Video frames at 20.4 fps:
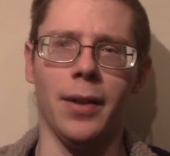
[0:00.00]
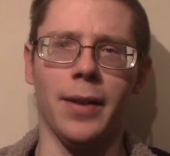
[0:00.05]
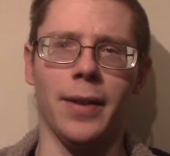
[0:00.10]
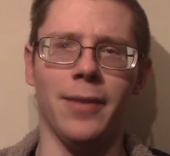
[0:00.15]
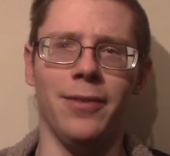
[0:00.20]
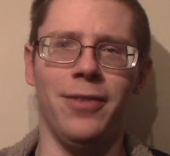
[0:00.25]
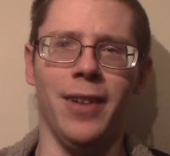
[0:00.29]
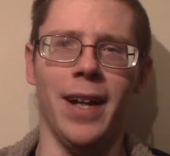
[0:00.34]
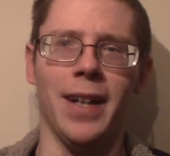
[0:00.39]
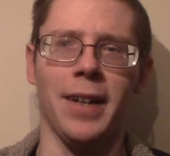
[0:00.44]

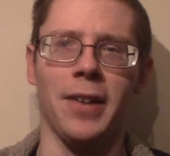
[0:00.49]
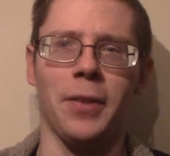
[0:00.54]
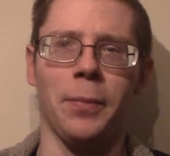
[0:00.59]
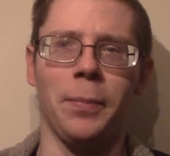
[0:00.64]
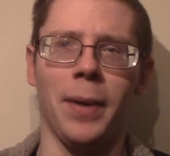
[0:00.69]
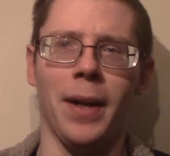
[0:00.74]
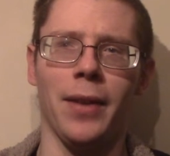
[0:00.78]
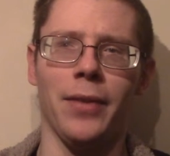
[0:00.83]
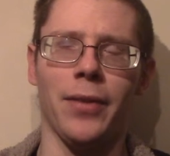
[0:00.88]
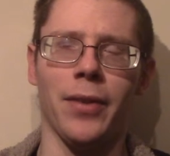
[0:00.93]
vet
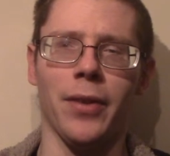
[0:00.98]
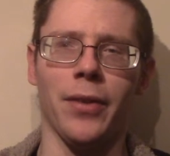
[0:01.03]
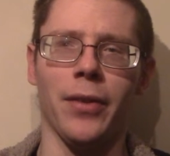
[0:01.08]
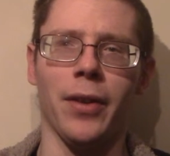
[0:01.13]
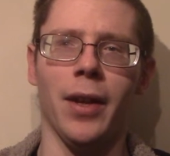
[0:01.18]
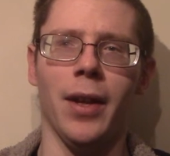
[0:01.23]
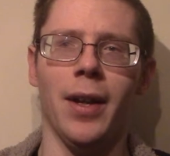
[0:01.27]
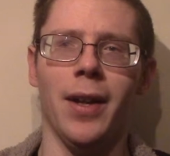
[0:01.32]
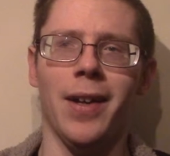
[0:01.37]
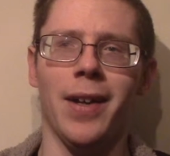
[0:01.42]
expenses,
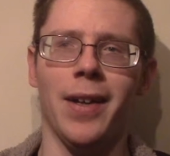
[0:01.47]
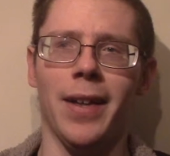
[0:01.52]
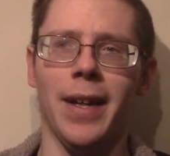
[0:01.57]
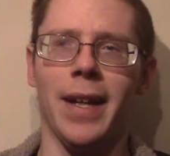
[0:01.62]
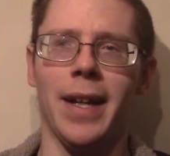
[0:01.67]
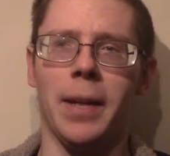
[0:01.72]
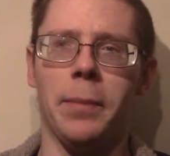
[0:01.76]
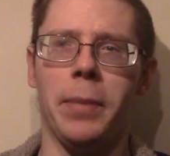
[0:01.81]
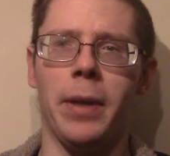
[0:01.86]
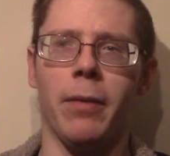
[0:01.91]

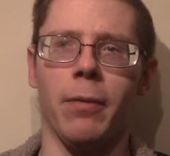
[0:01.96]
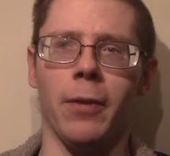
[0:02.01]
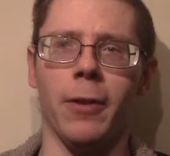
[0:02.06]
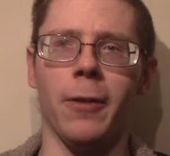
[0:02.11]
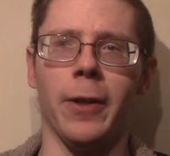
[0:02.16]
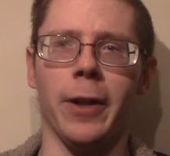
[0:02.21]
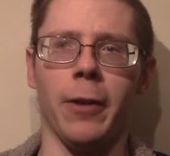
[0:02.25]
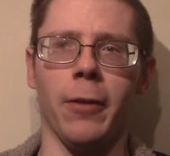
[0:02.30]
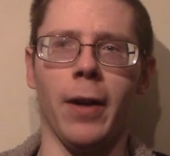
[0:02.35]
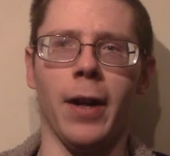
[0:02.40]
they can be
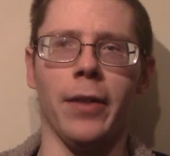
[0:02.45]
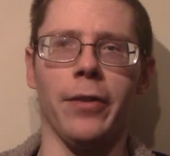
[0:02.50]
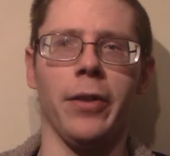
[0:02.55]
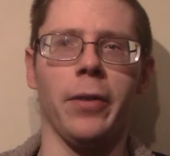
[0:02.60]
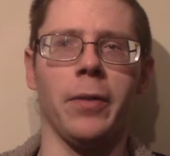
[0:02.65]
really crazy.